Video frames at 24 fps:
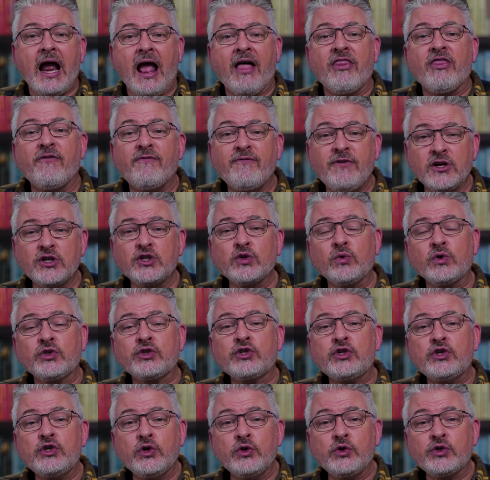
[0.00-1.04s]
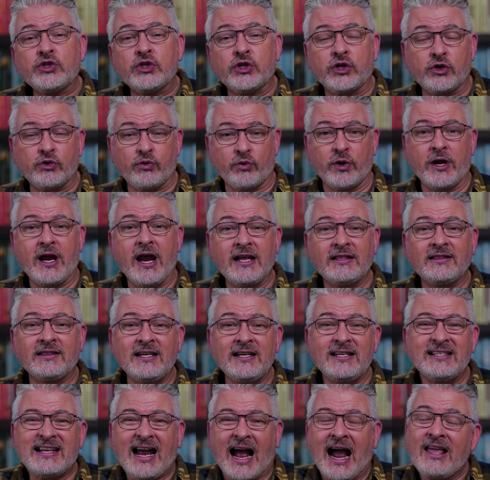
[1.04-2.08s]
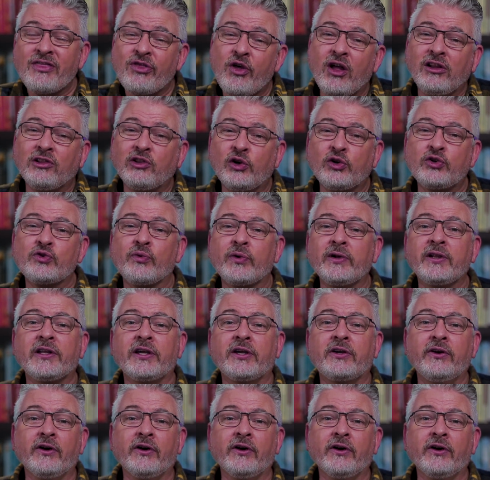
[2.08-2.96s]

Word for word: And the visuals used to create these I thought looked really